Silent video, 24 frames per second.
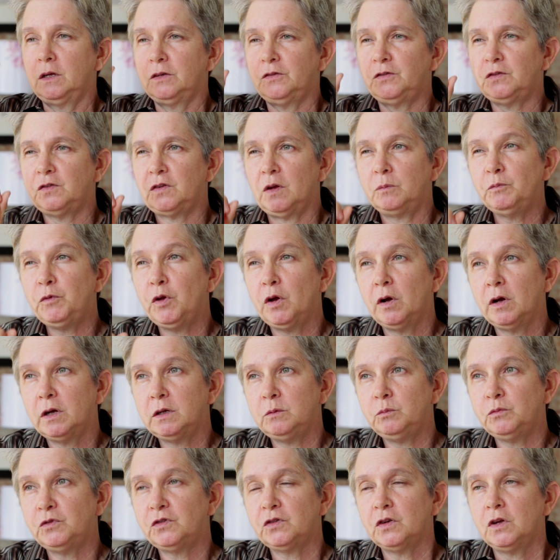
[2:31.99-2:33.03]

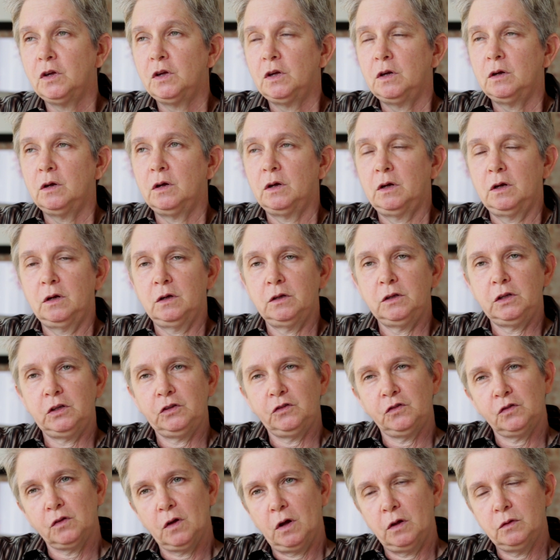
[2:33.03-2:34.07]
Sometimes
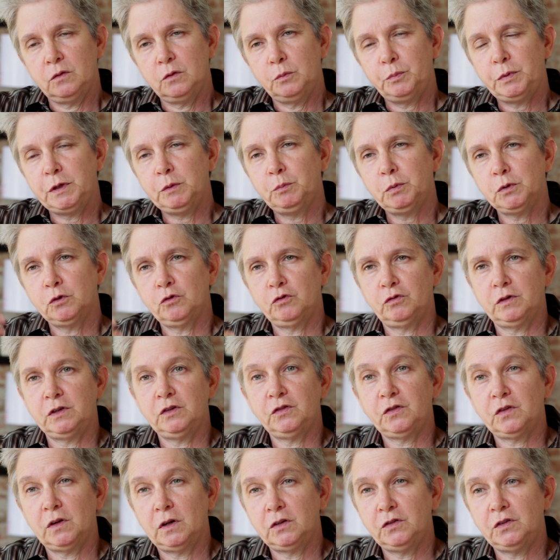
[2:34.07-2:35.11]
it's other people
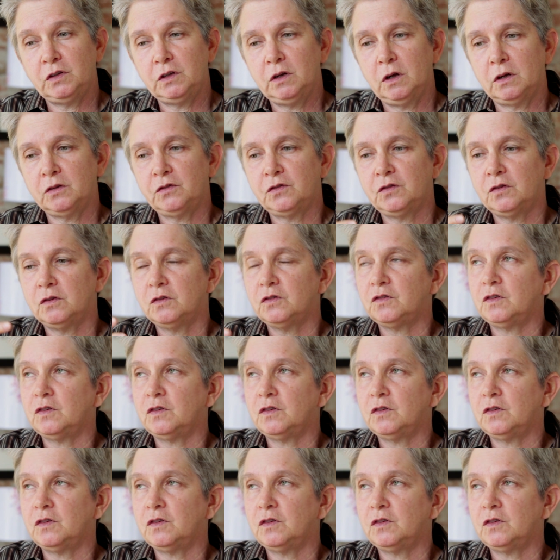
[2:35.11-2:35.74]
criticizing us.